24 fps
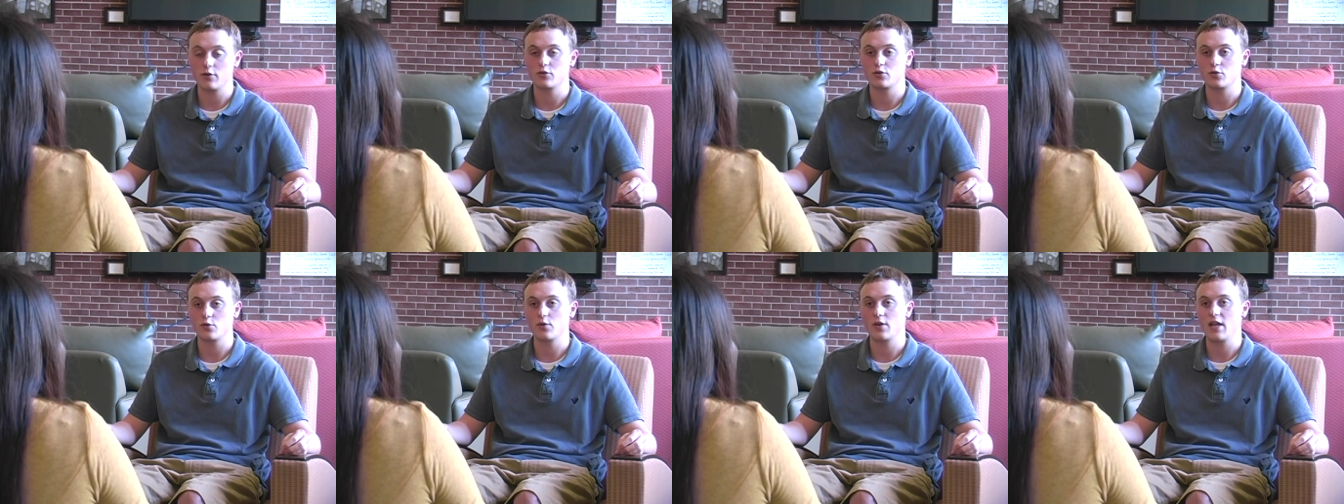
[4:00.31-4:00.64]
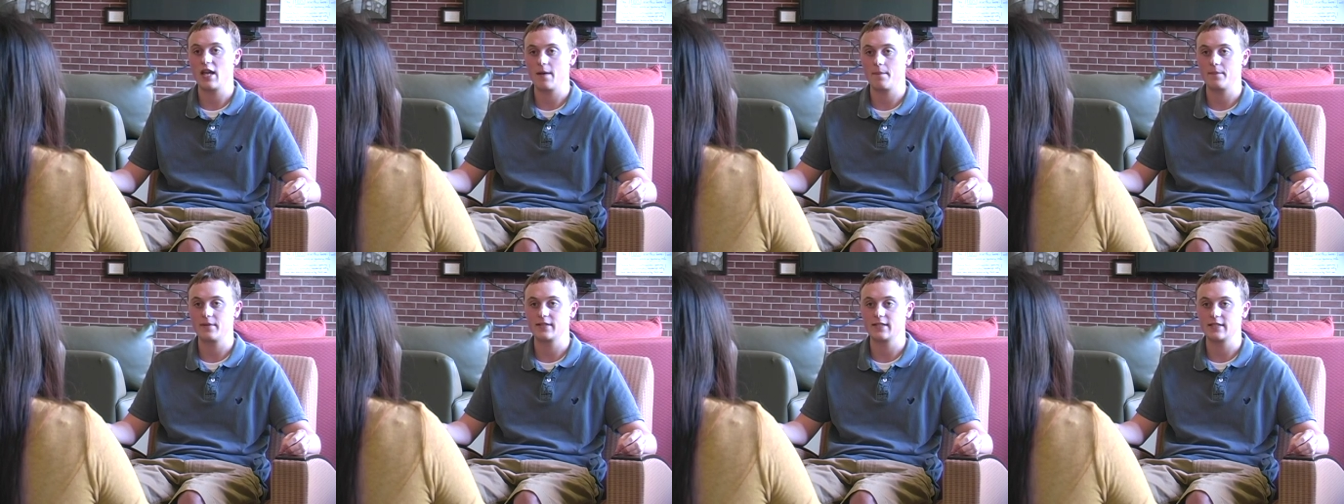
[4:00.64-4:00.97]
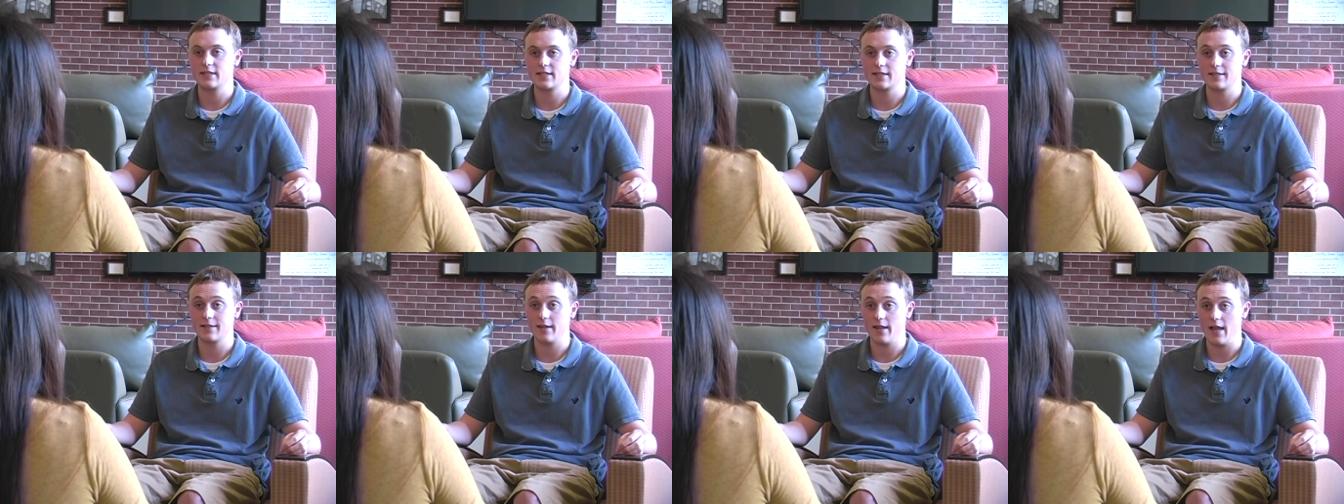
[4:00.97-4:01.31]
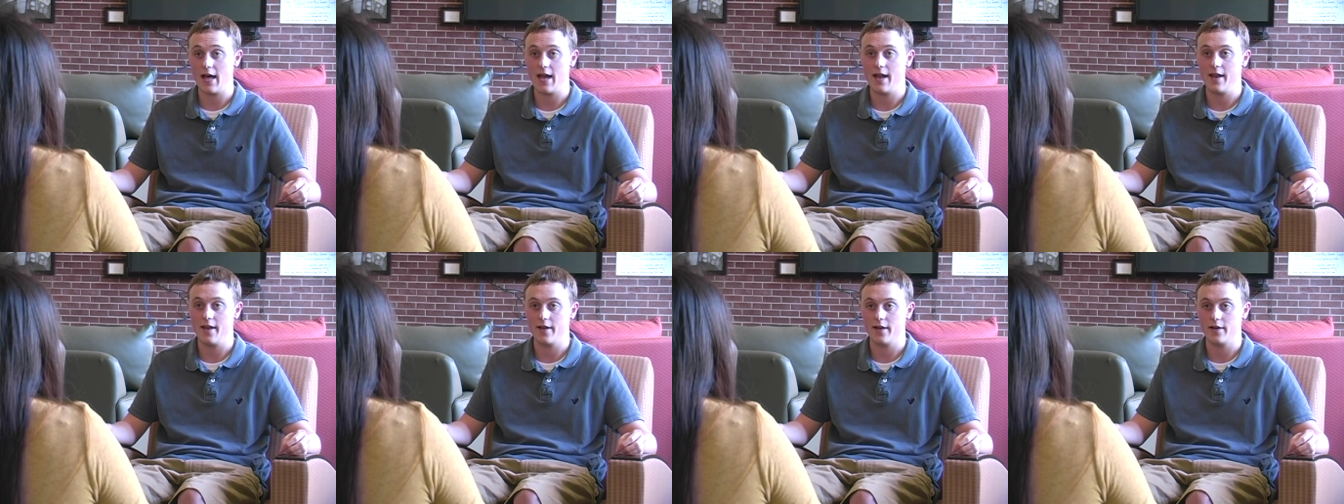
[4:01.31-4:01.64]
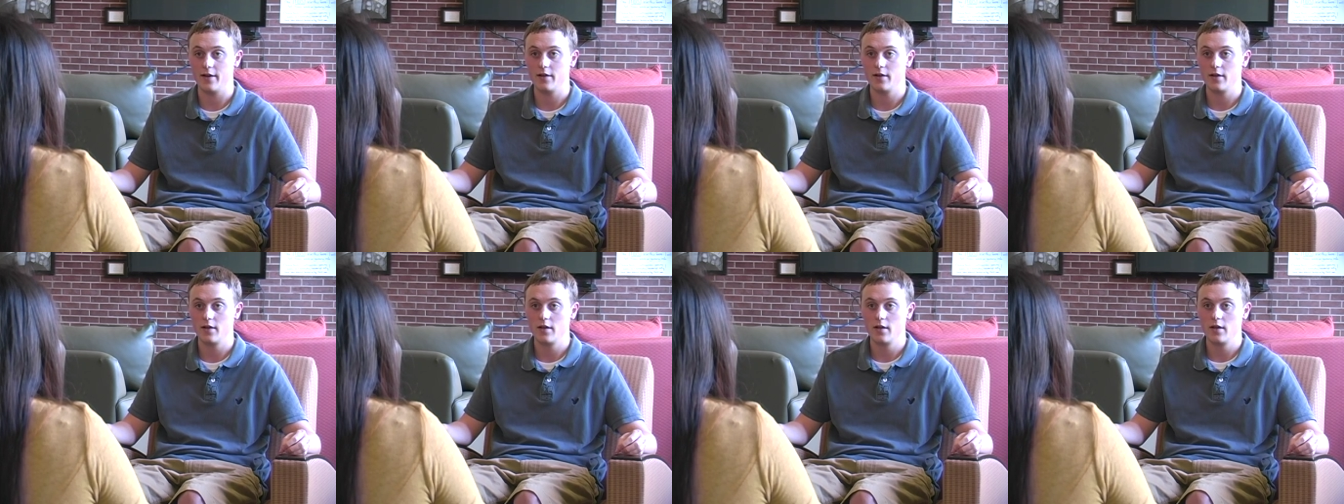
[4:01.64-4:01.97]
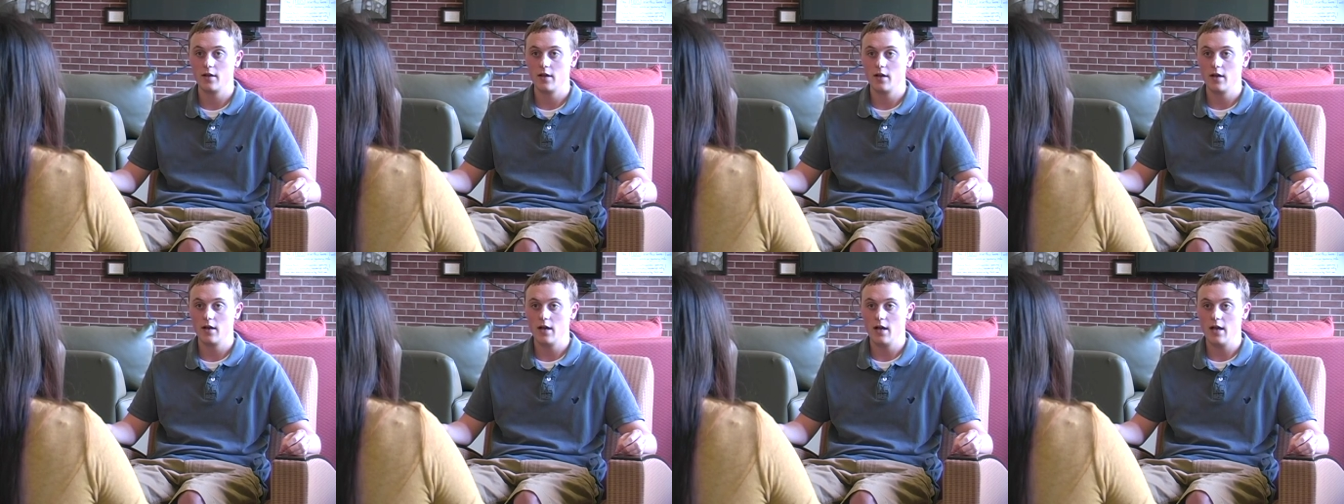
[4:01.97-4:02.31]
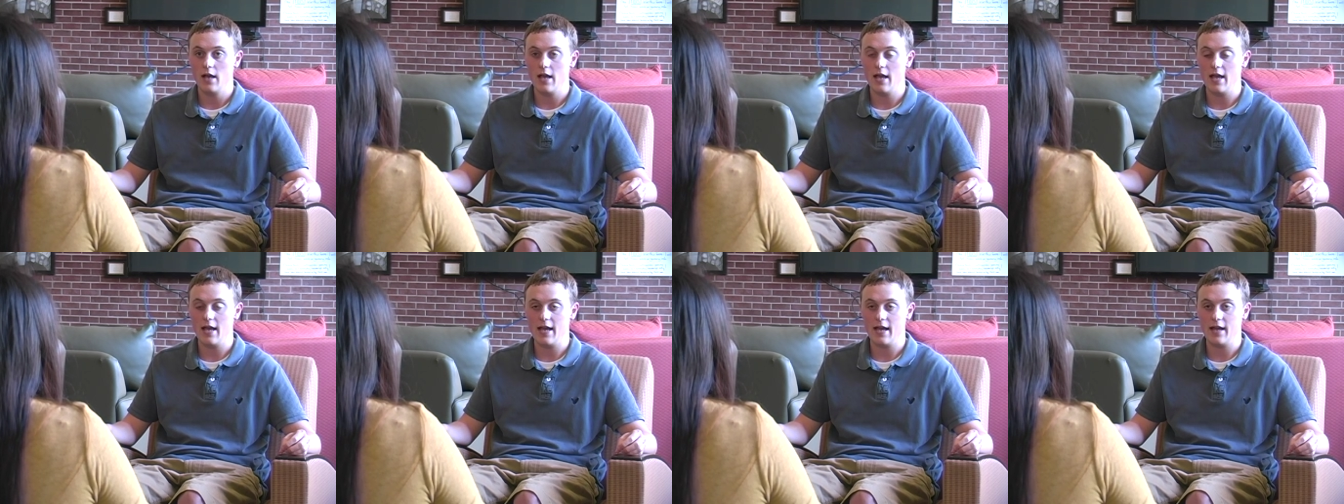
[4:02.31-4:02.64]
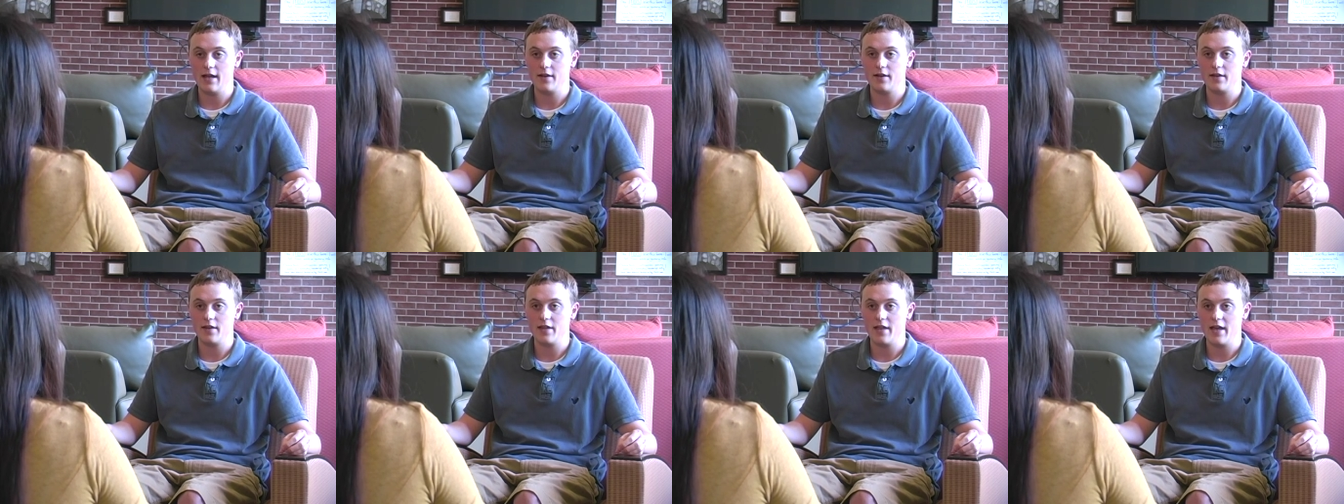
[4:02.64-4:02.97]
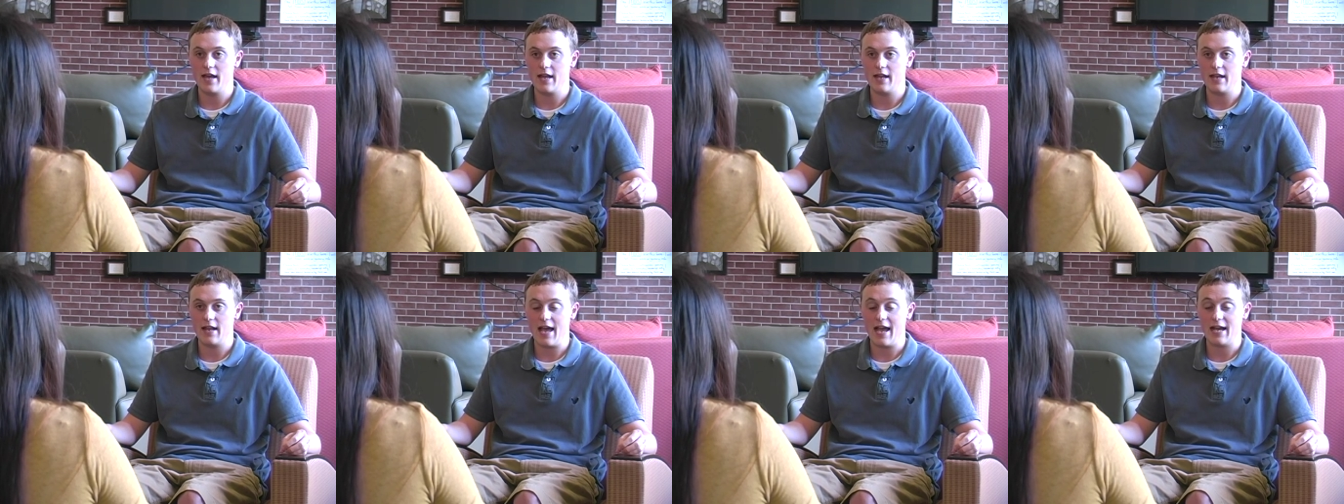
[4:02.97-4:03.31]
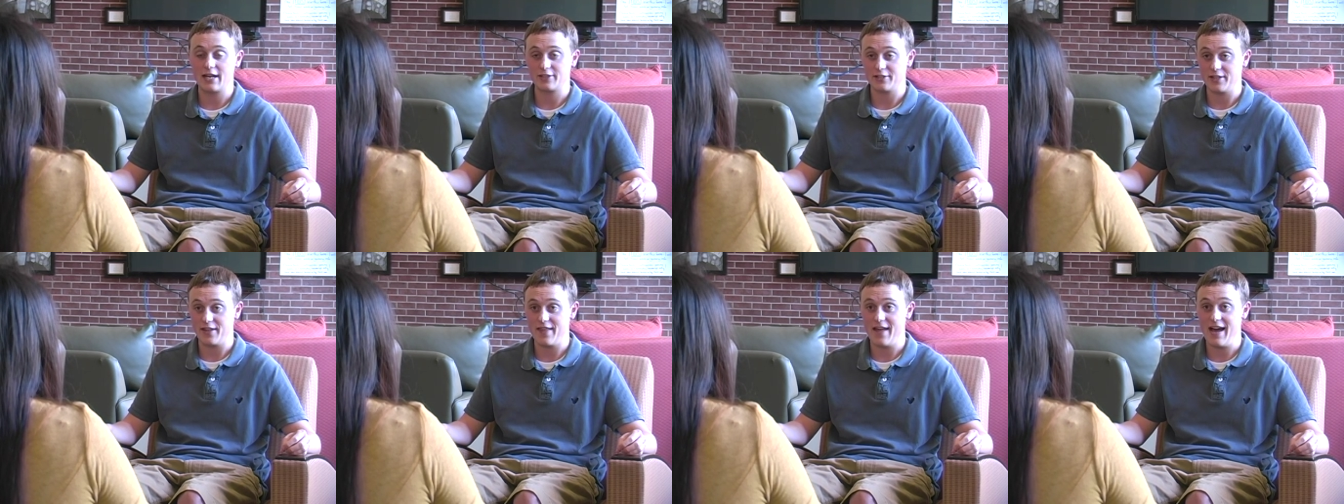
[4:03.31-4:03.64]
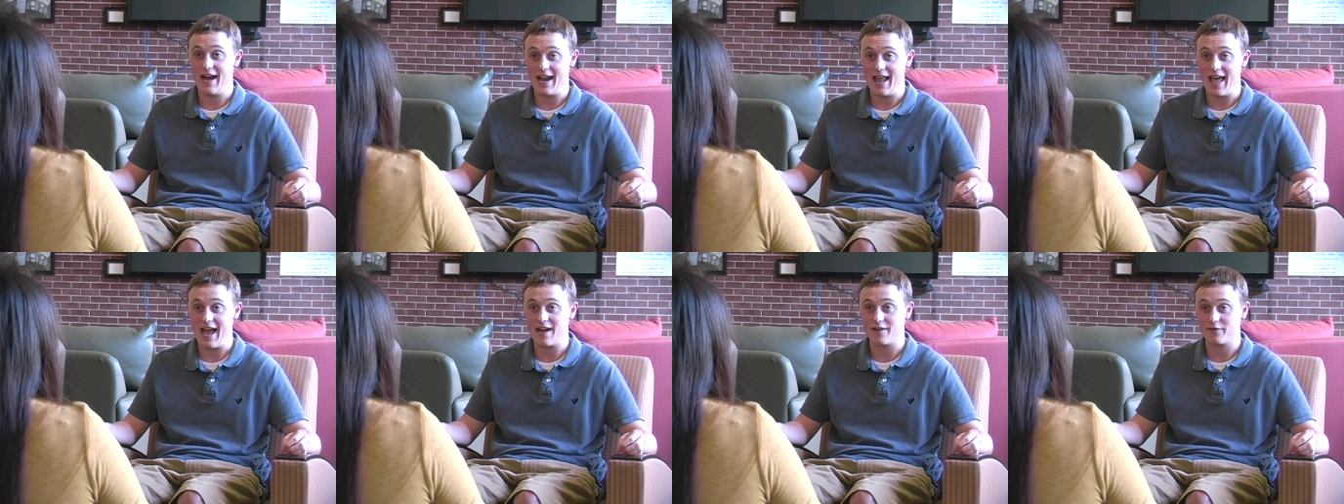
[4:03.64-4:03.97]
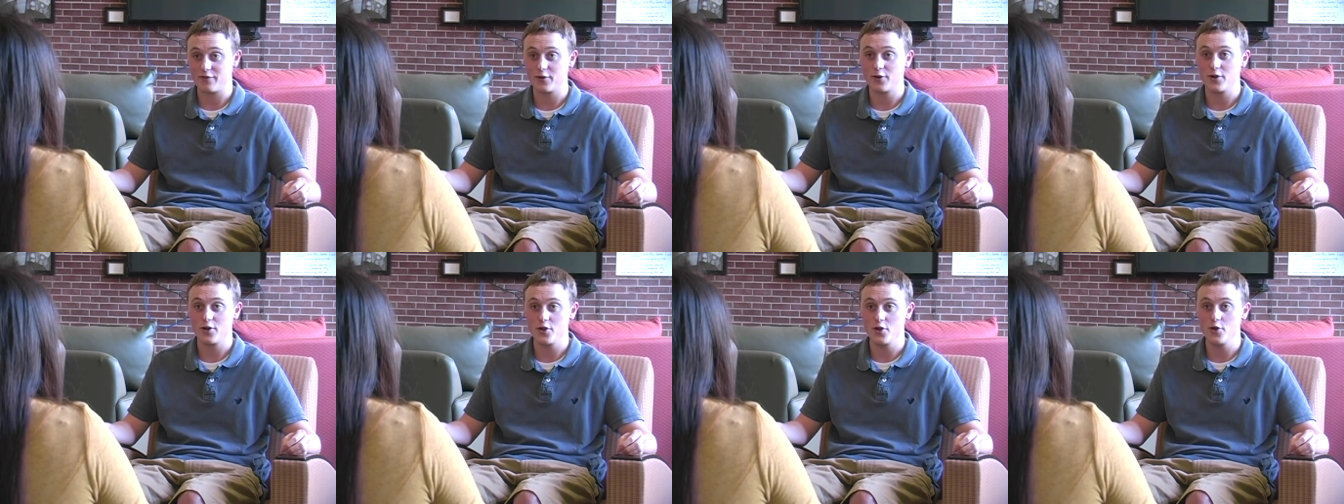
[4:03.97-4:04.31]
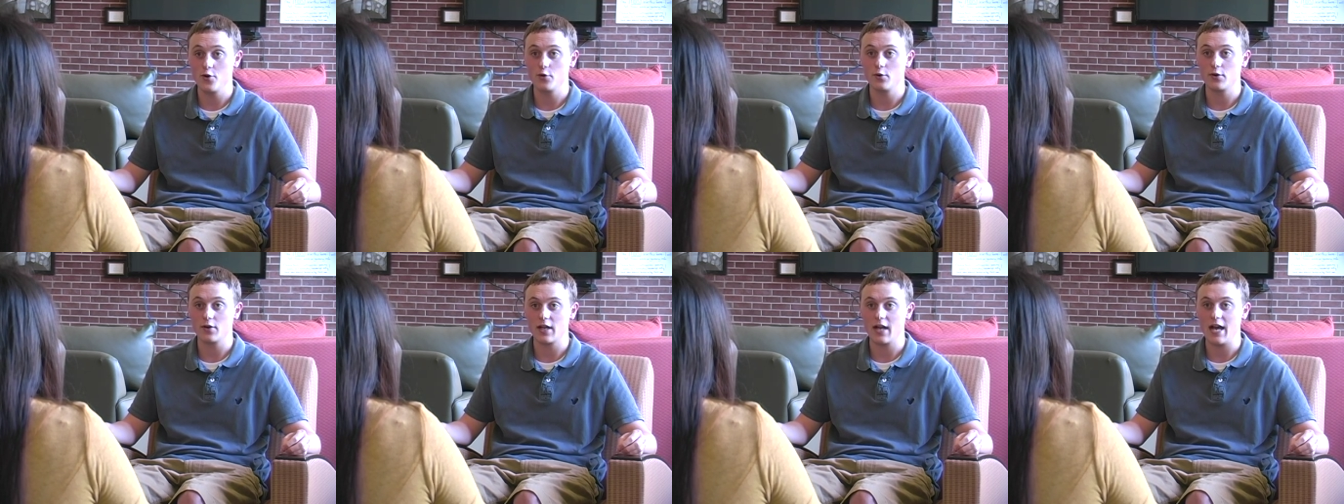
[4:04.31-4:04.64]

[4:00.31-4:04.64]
School campus in Salina. And then actually that afternoon